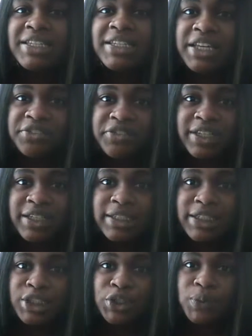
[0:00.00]

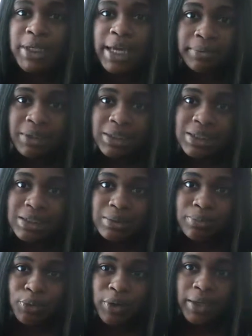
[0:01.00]
definitely you will not be
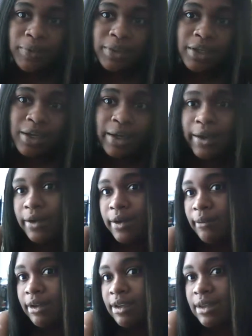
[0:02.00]
disappointed with your hair,
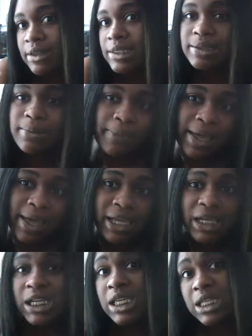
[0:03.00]
because
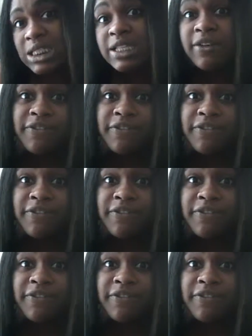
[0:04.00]
mine is